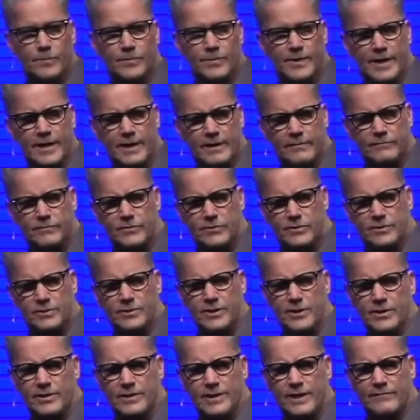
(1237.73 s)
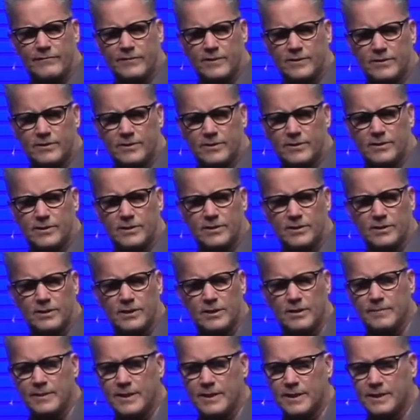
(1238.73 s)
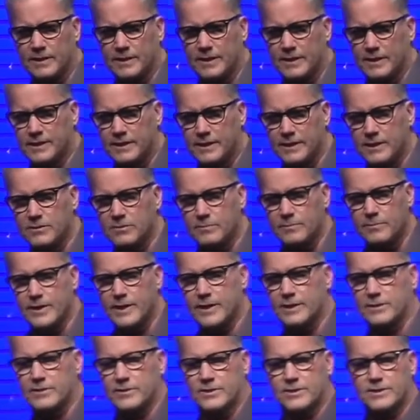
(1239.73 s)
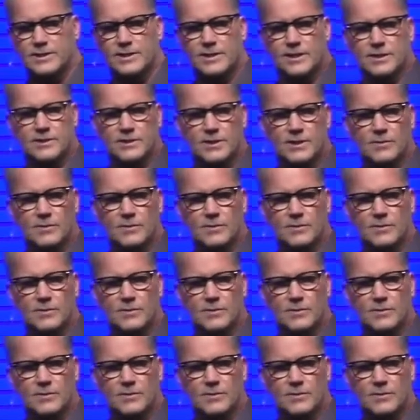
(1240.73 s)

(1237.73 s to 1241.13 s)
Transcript: They're committing the deal-breaker sins.